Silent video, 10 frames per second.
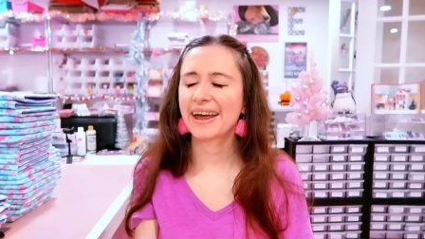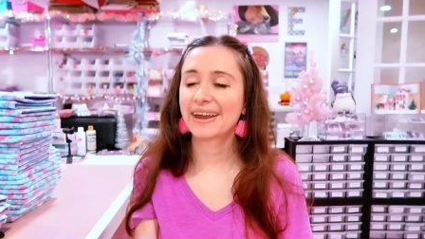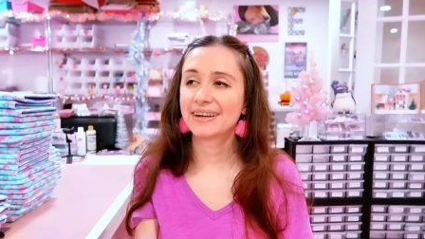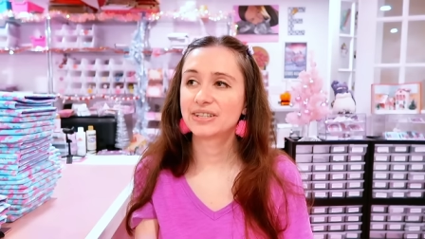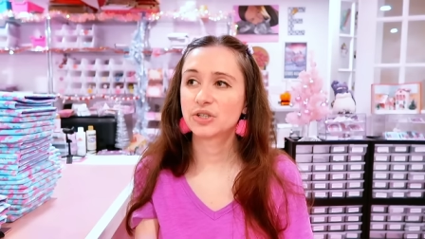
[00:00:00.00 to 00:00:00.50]

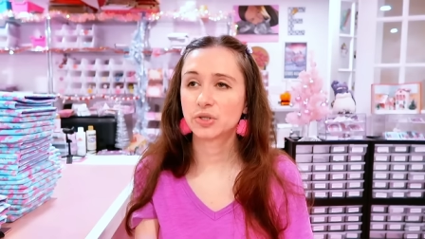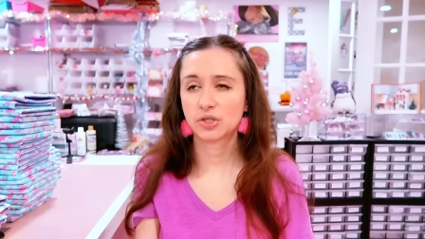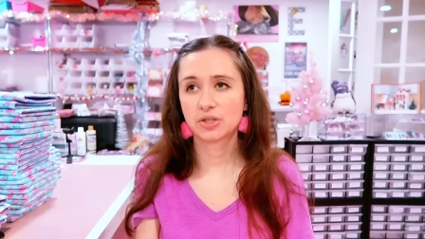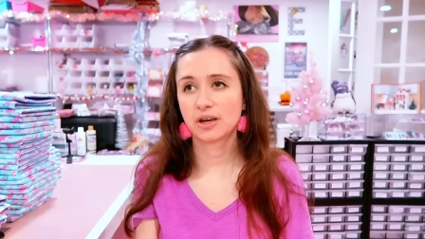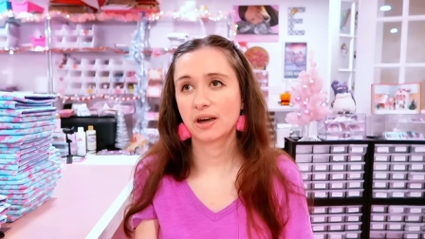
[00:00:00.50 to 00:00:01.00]
and
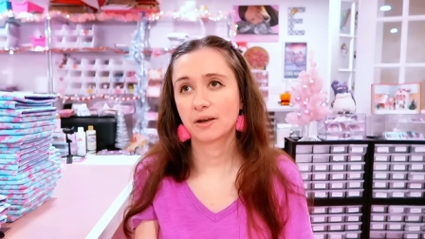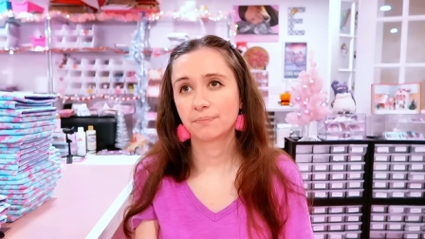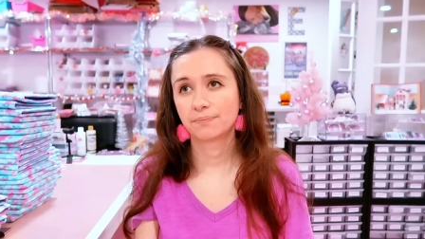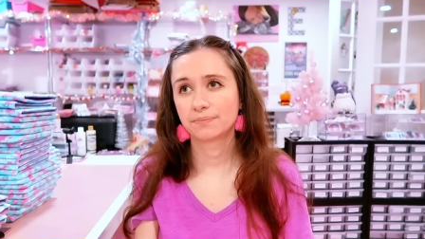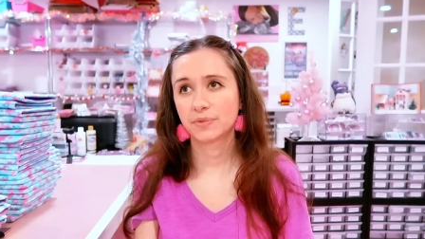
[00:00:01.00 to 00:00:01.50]
just
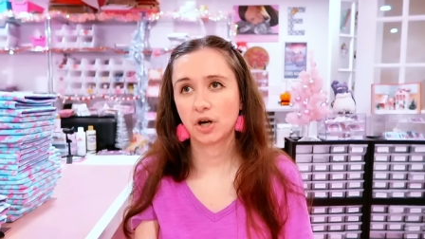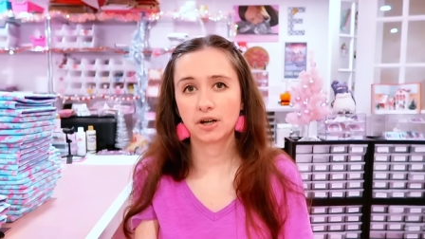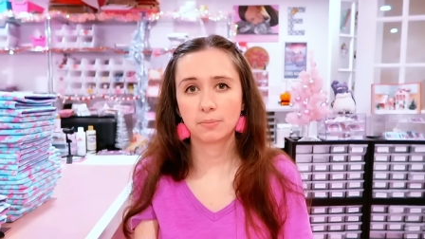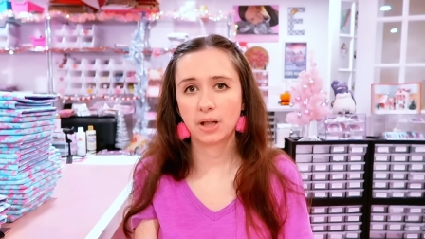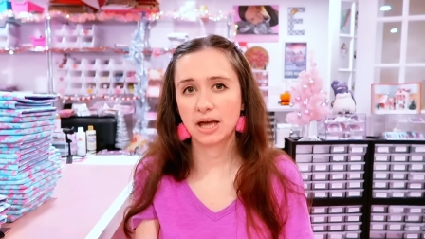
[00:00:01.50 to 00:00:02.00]
um,
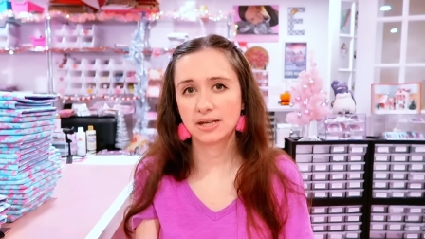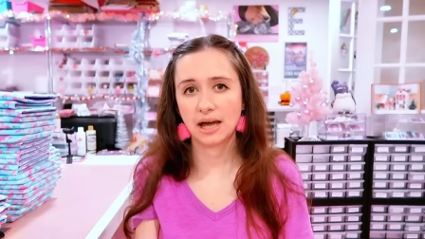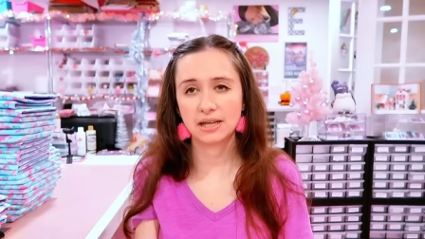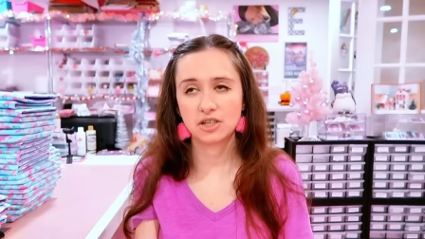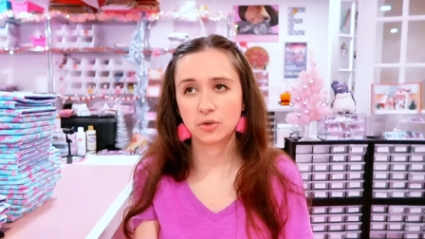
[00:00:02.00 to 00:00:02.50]
turning a
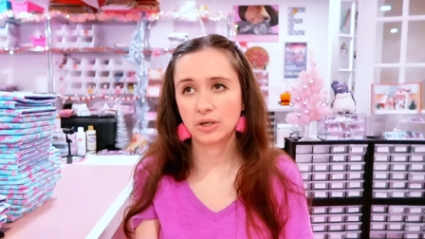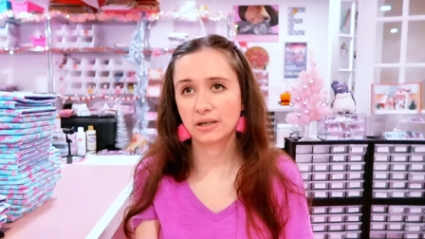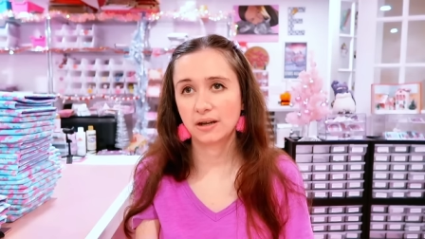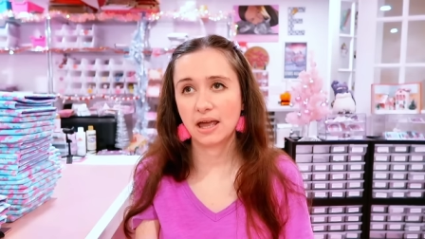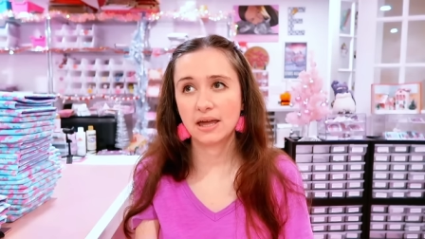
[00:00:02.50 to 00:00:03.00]
blind eye to
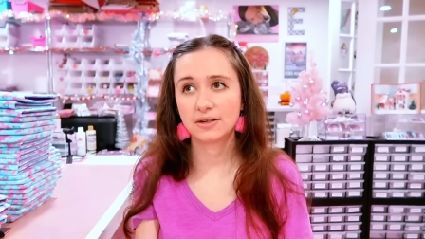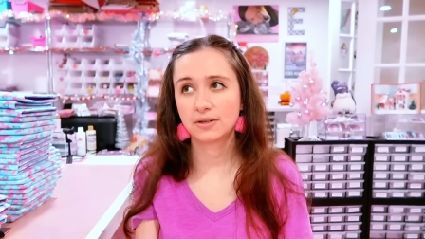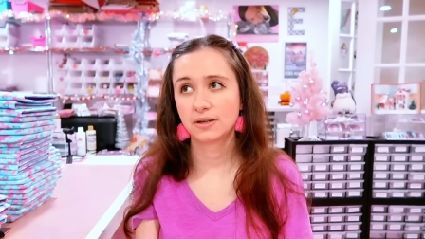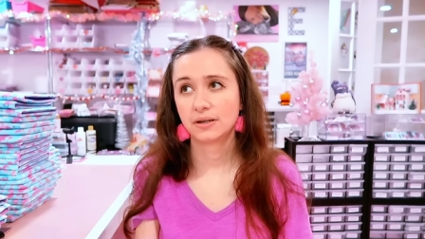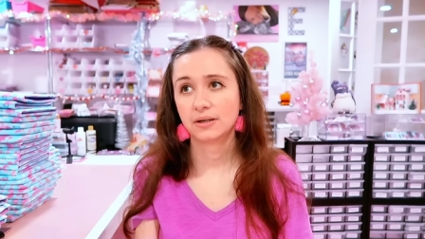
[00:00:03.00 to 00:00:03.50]
it and